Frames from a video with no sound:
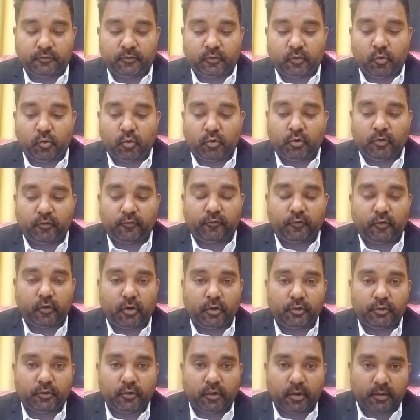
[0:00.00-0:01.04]
court of law
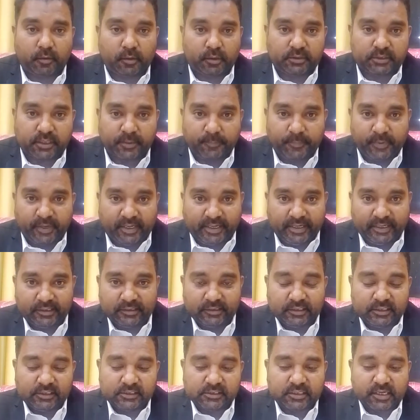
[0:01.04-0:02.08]
you are submitting
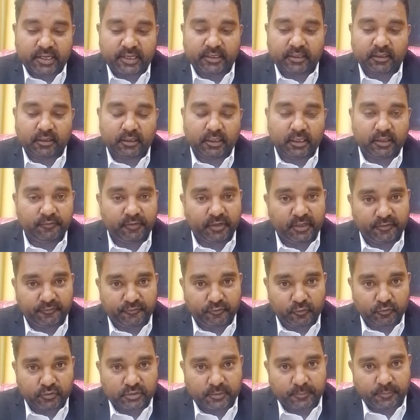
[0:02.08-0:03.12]
these, like even if
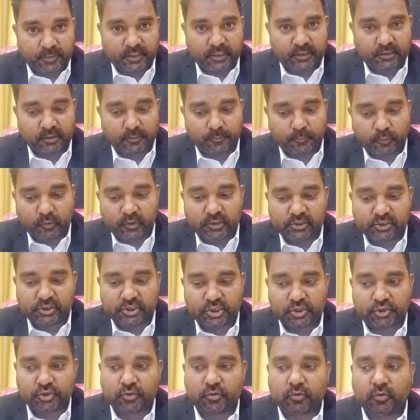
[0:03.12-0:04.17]
you submit in the police
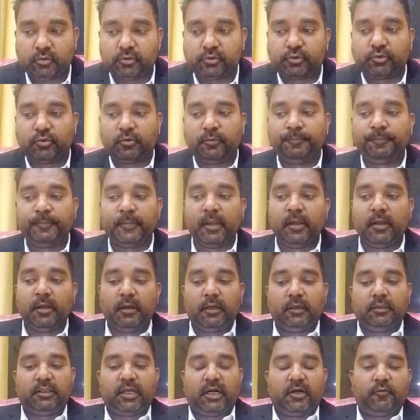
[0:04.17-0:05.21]
station also,
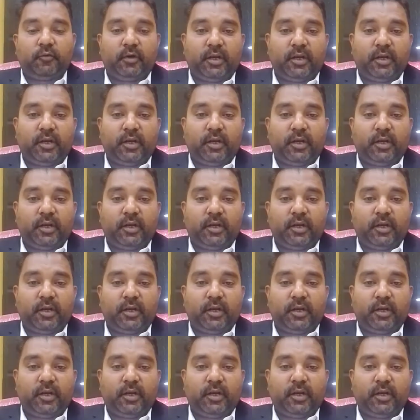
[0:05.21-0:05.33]
that